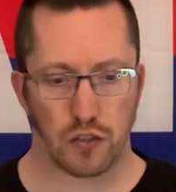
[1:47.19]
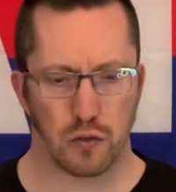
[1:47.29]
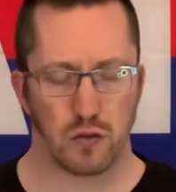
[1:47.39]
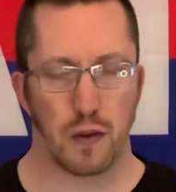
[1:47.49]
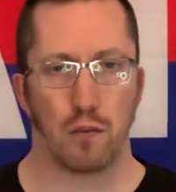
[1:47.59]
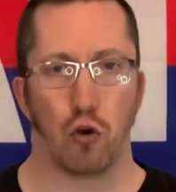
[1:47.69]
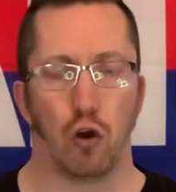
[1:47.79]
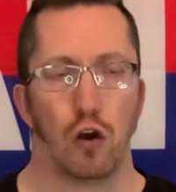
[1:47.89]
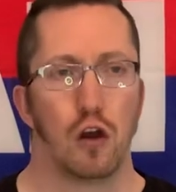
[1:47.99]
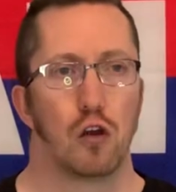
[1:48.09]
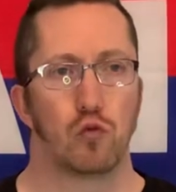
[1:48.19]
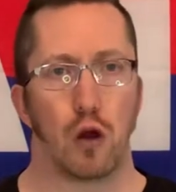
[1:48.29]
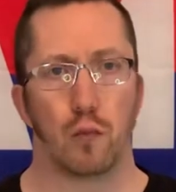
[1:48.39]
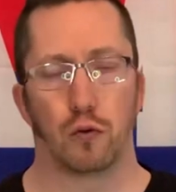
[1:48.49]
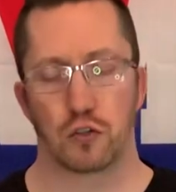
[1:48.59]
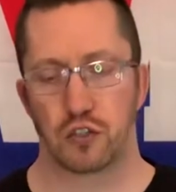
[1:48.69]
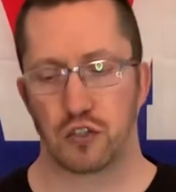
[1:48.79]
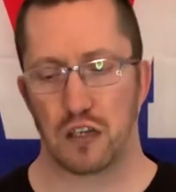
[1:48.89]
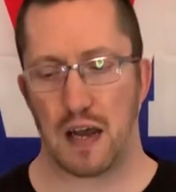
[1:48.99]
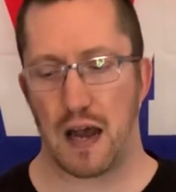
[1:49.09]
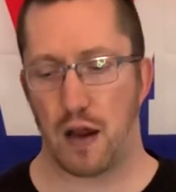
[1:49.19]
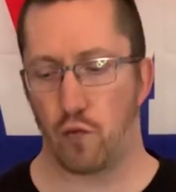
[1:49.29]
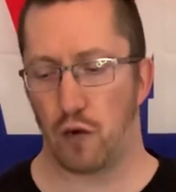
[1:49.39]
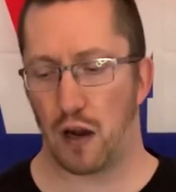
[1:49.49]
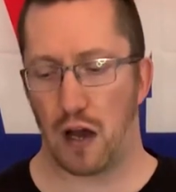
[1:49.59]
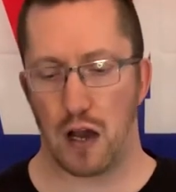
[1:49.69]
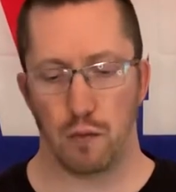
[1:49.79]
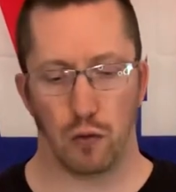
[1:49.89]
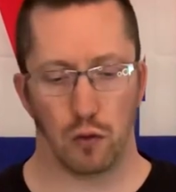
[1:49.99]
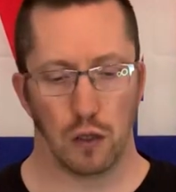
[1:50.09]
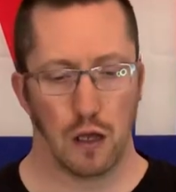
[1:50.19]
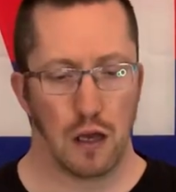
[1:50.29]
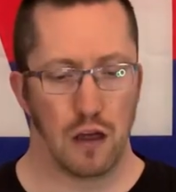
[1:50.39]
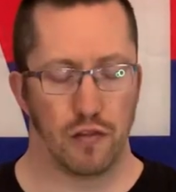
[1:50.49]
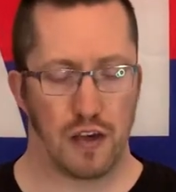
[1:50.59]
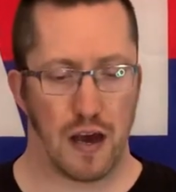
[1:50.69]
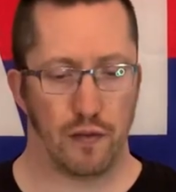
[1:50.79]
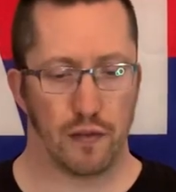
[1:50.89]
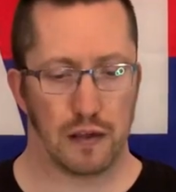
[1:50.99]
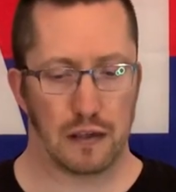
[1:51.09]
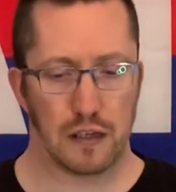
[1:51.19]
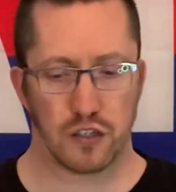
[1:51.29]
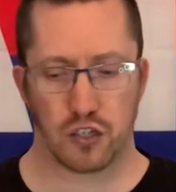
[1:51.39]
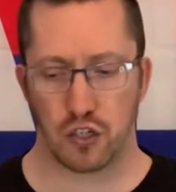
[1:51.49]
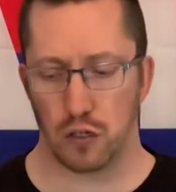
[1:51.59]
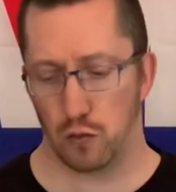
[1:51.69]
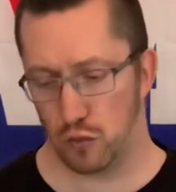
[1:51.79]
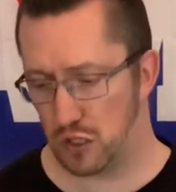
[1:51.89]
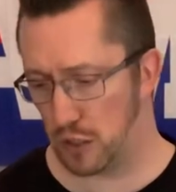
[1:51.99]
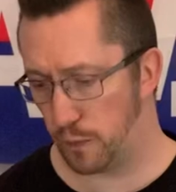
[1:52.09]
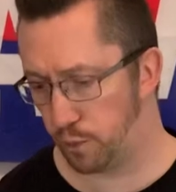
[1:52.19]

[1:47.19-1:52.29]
it was a bit more robust and reliable than the Astute,